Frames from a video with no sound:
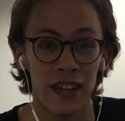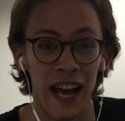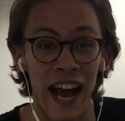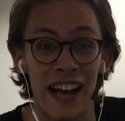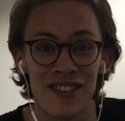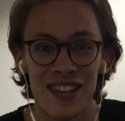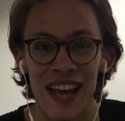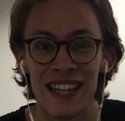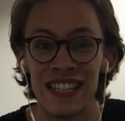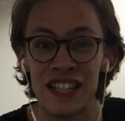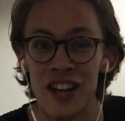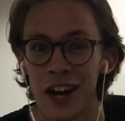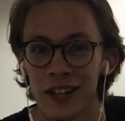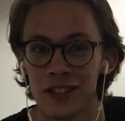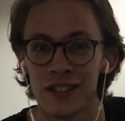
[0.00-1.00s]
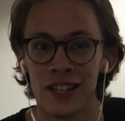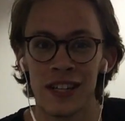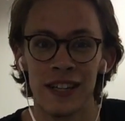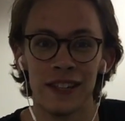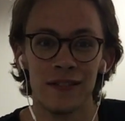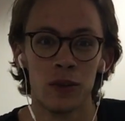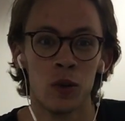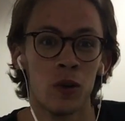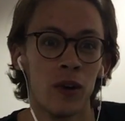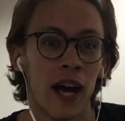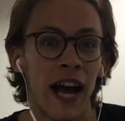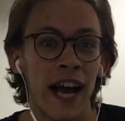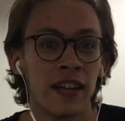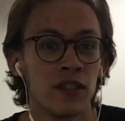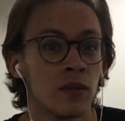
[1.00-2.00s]
has any nuts in it, or
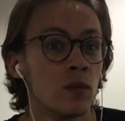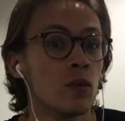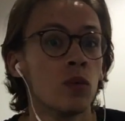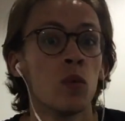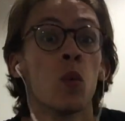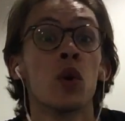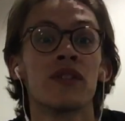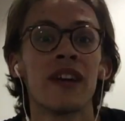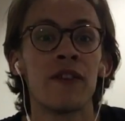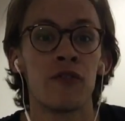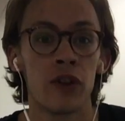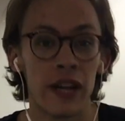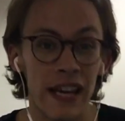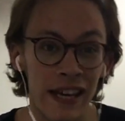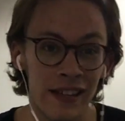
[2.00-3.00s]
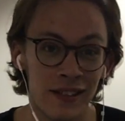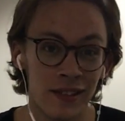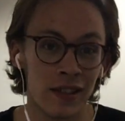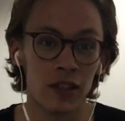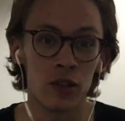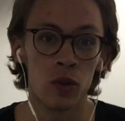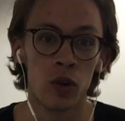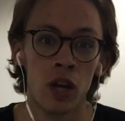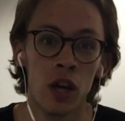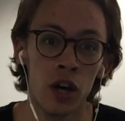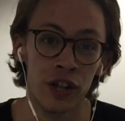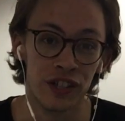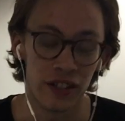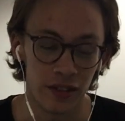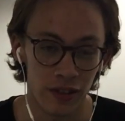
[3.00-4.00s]
has whatever it is that you're
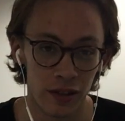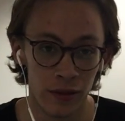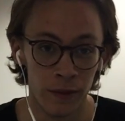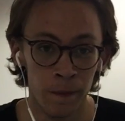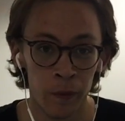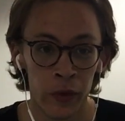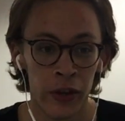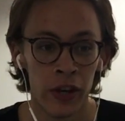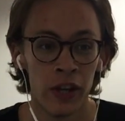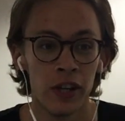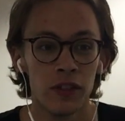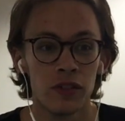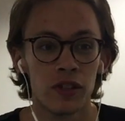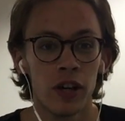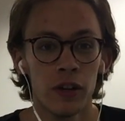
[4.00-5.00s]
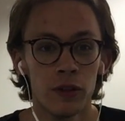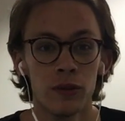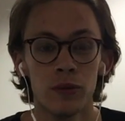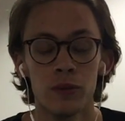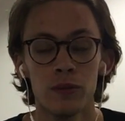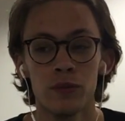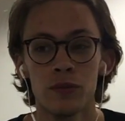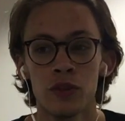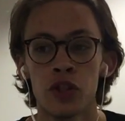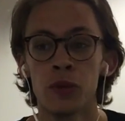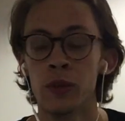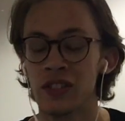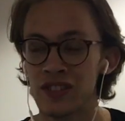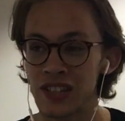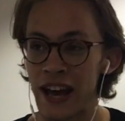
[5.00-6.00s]
allergic to. So you
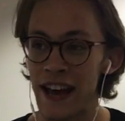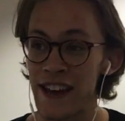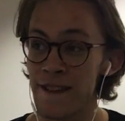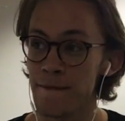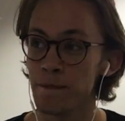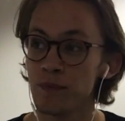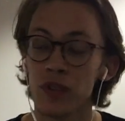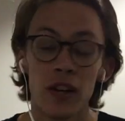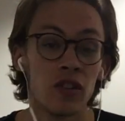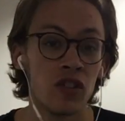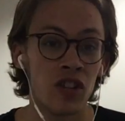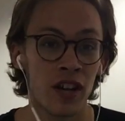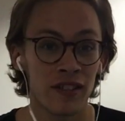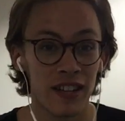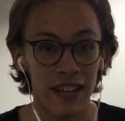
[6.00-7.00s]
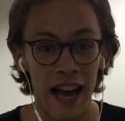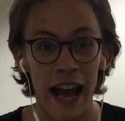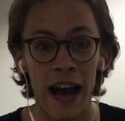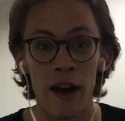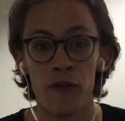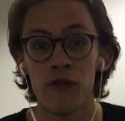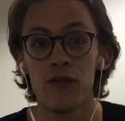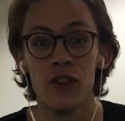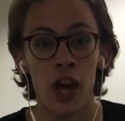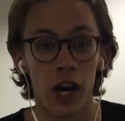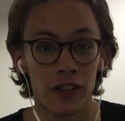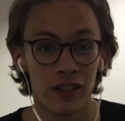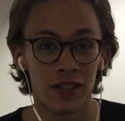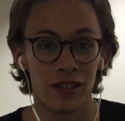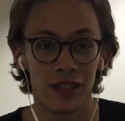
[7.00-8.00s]
would say, "Does it have
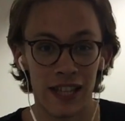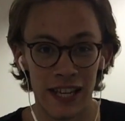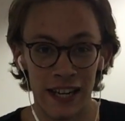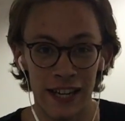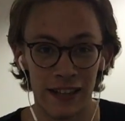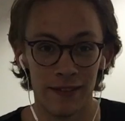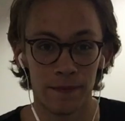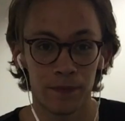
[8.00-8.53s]
nuts in it?"